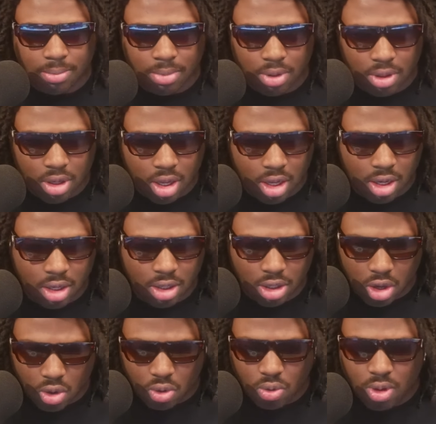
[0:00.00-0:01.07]

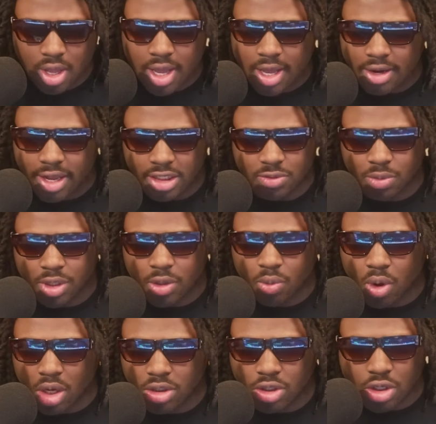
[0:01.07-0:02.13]
goal. That's what he
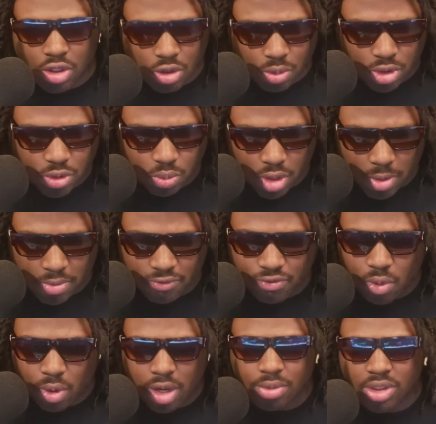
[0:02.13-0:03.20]
wants to do as well before
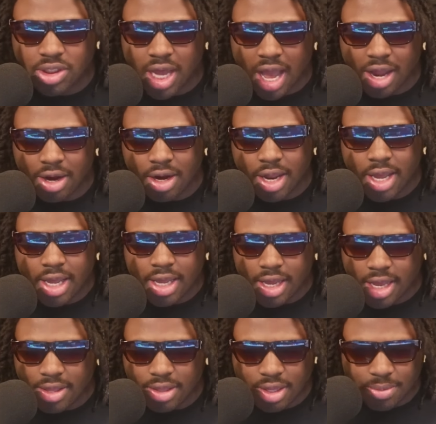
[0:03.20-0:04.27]
he retire
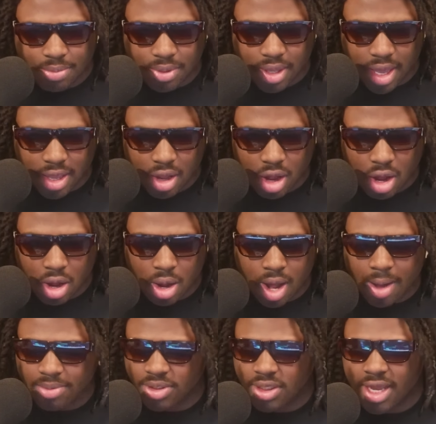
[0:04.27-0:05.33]
in the NBA.
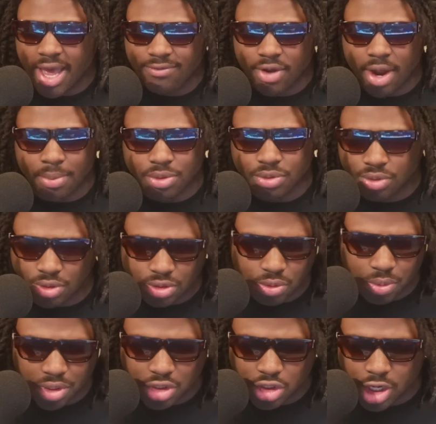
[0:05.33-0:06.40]
Obviously, to have an opportunity to win
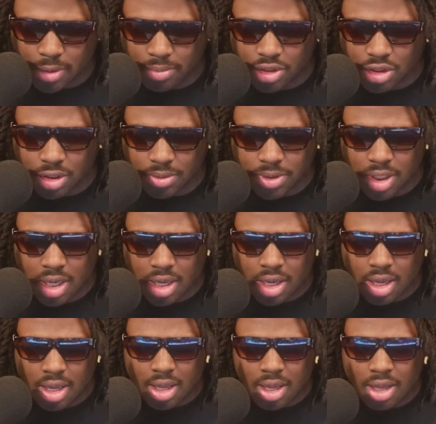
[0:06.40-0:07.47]
championships.
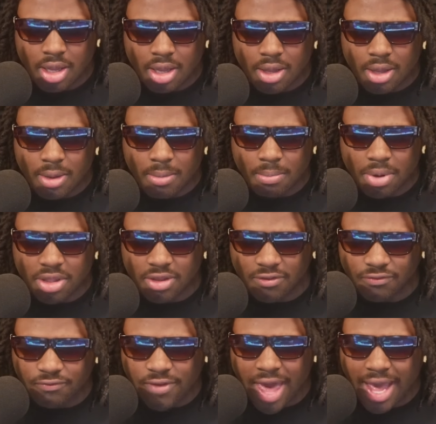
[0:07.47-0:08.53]
But the
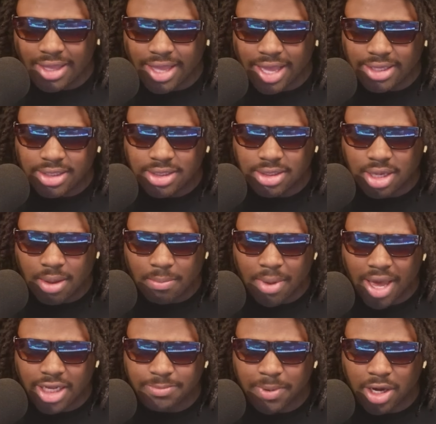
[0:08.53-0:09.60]
fact that somebody's
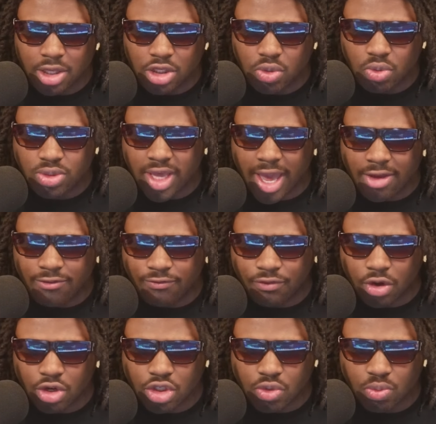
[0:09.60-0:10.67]
about to use a
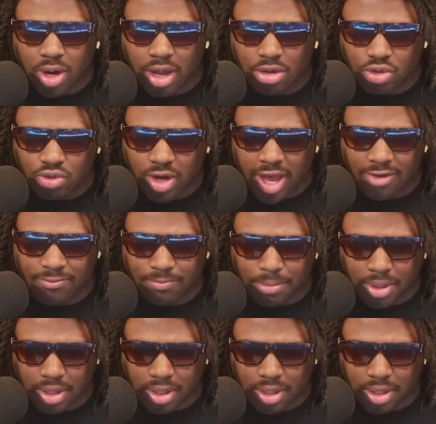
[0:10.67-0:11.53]
first-round draft pick